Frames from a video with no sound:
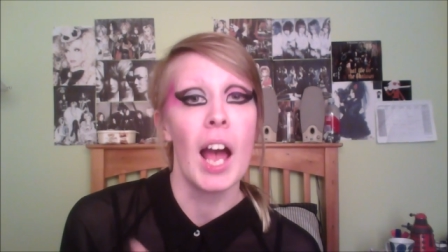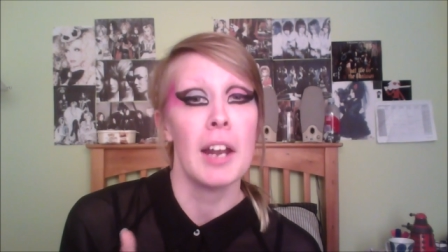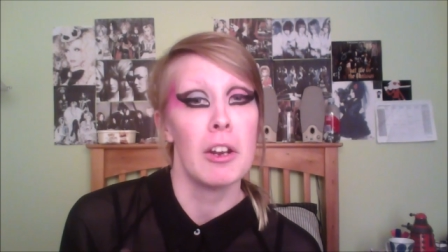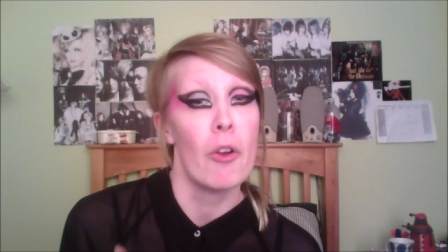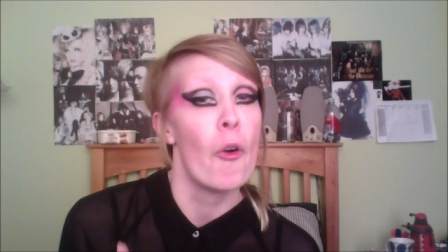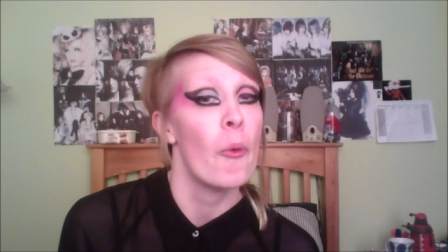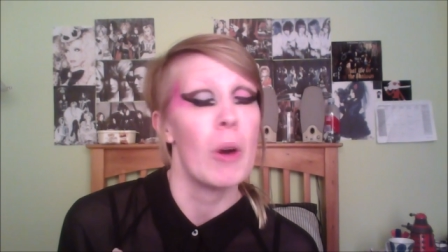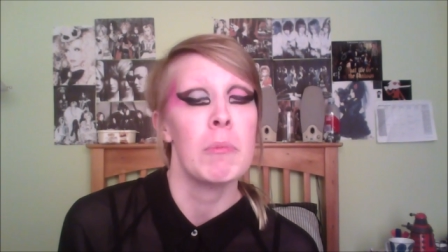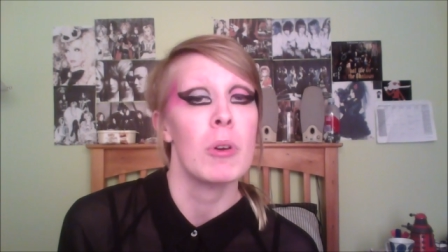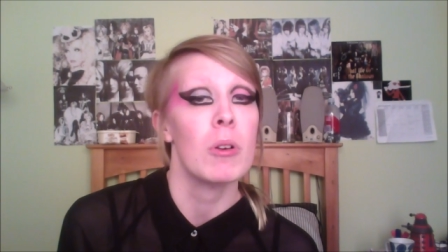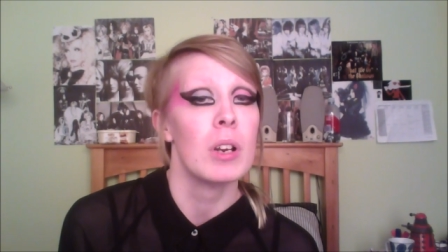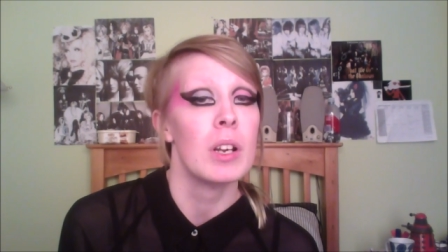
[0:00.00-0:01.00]
know
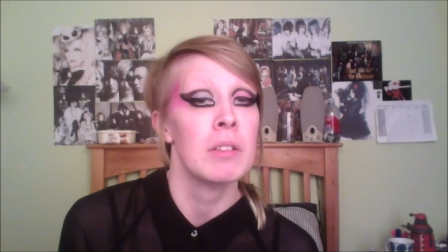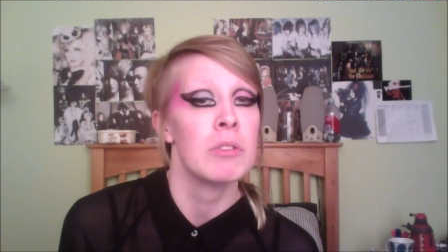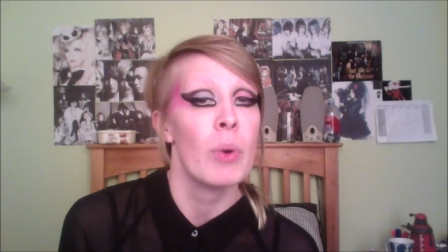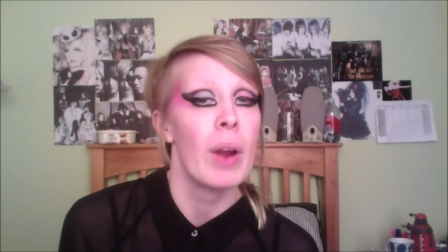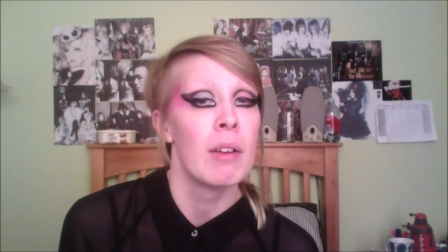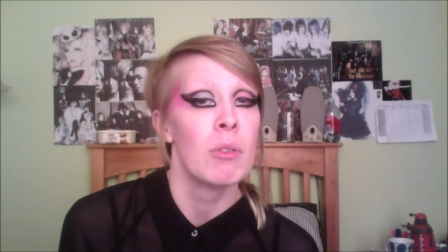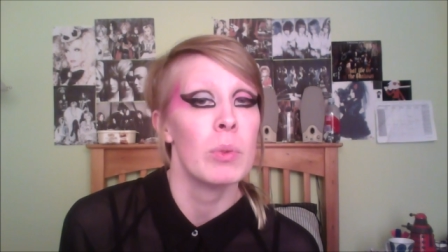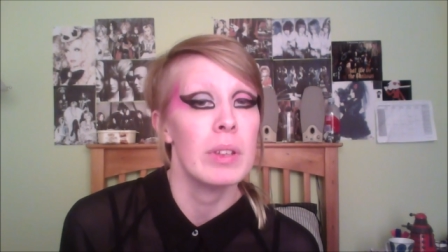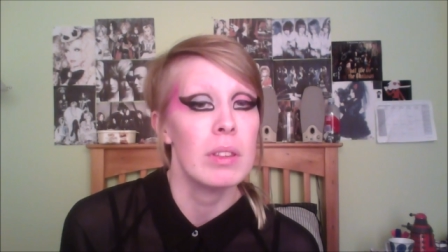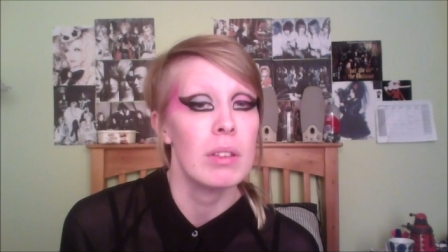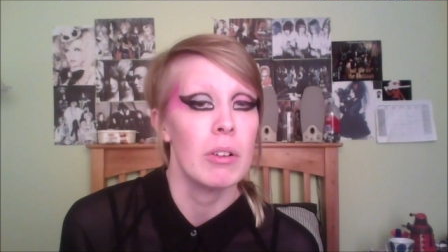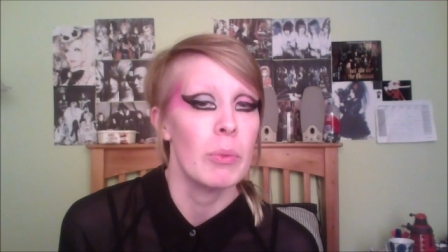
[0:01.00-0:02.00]
I'm not gonna interact
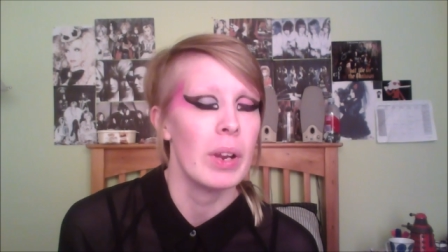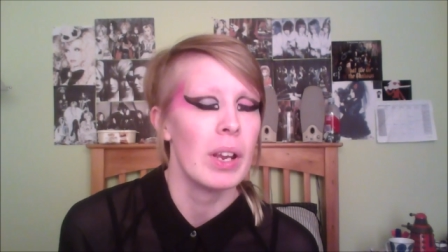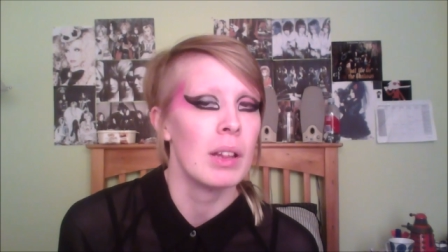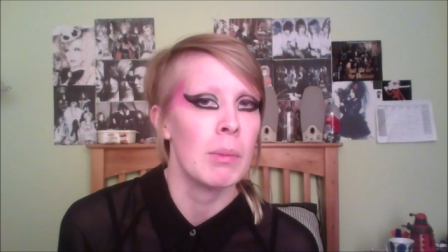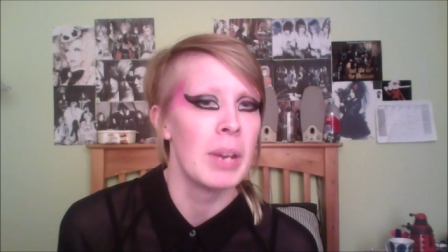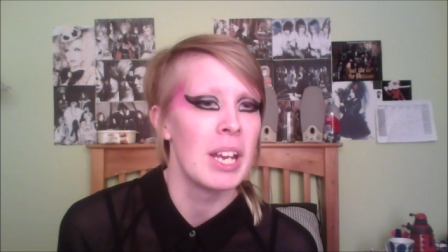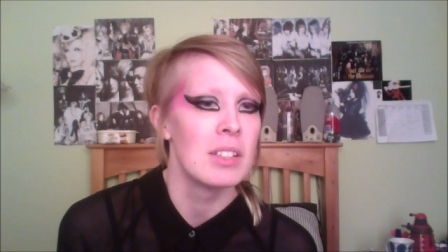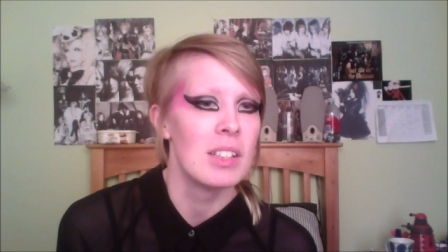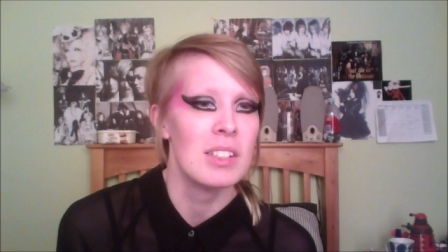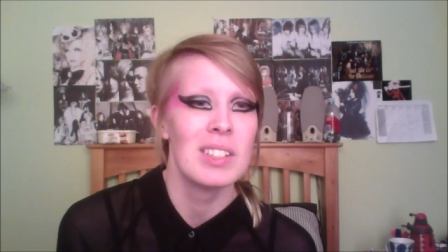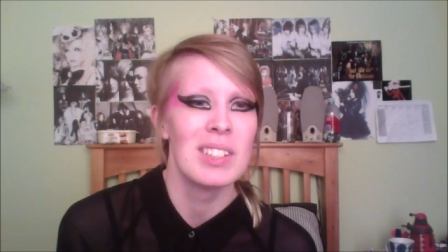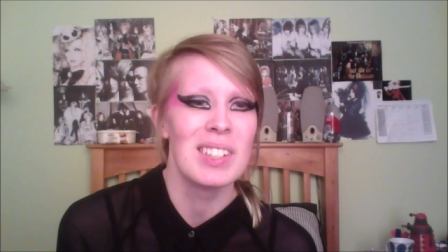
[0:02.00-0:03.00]
with on a regular
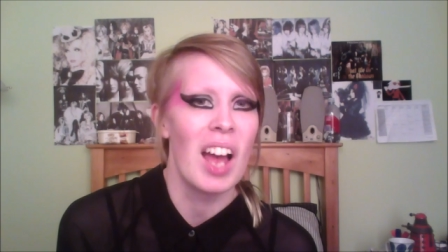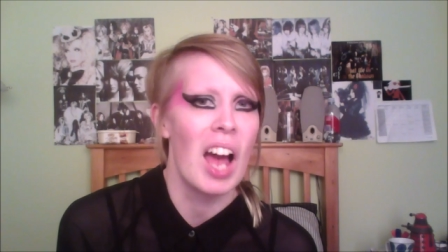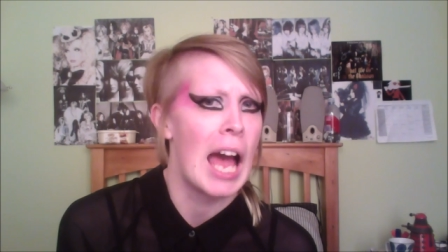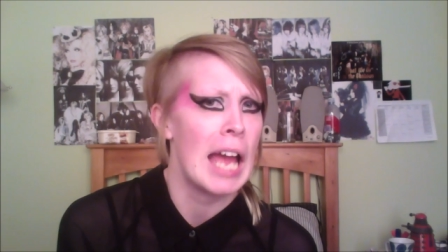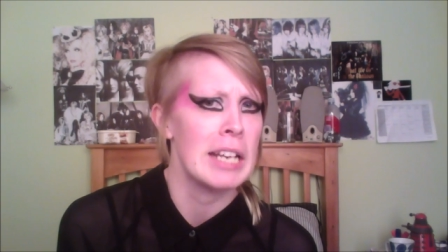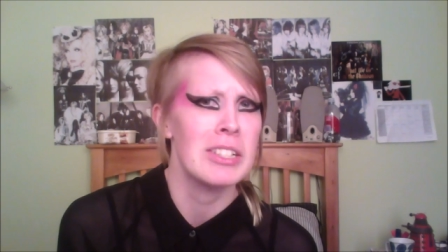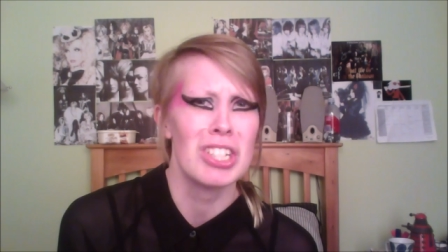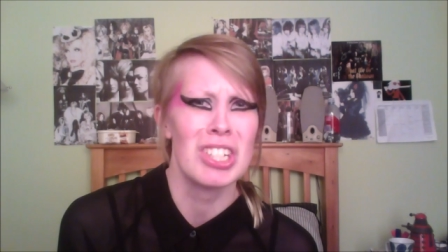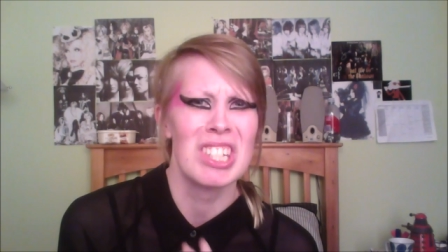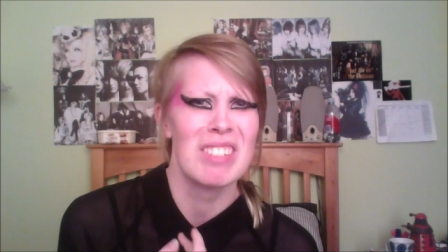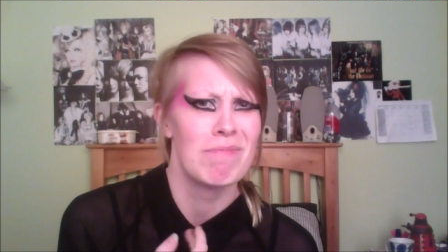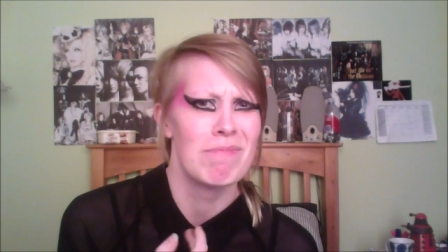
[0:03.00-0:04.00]
basis, I
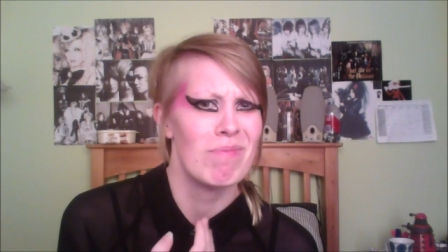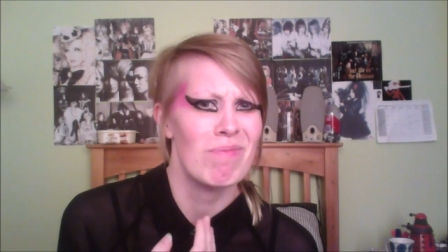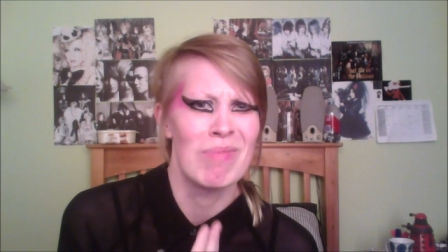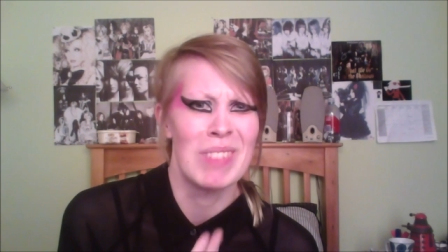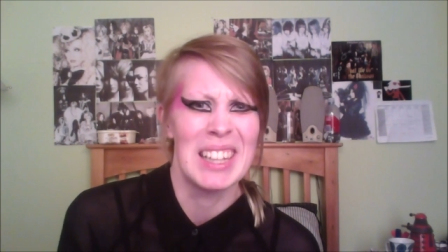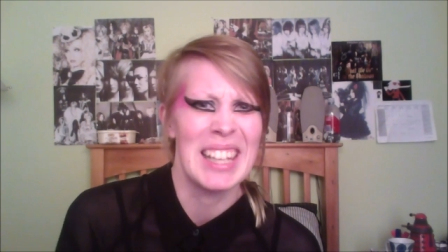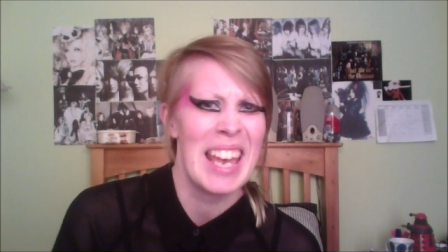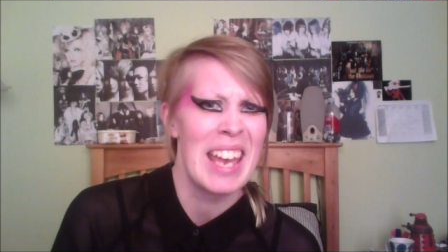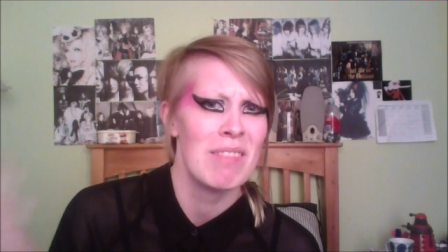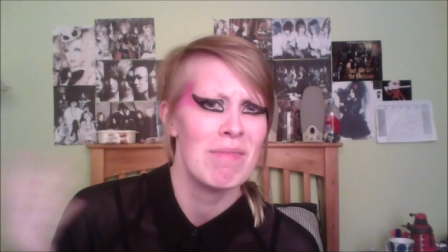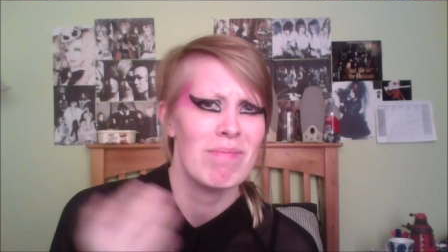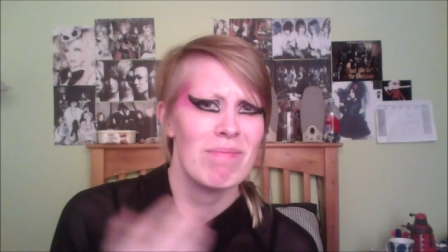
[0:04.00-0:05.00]
just
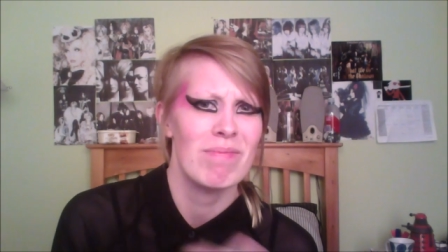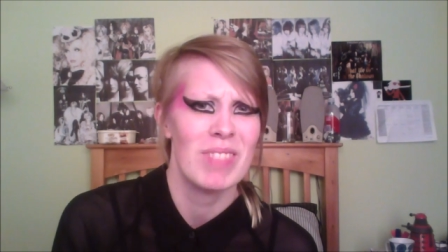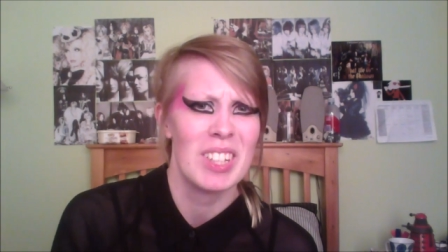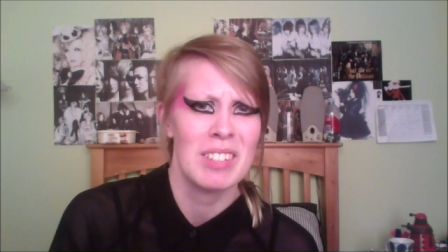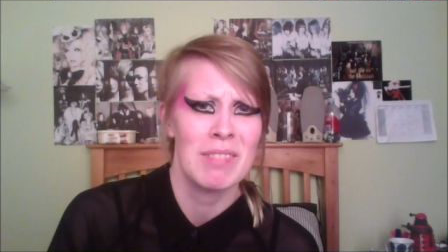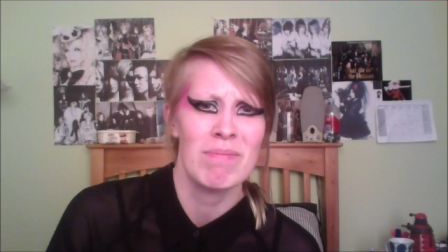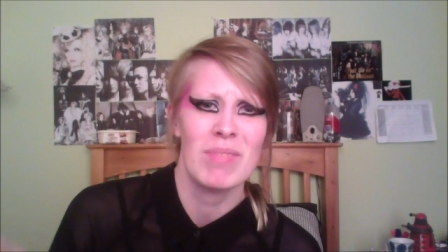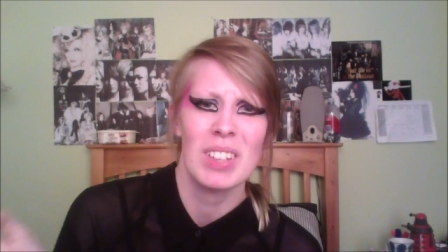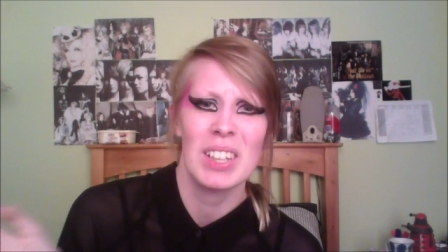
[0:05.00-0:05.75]
let it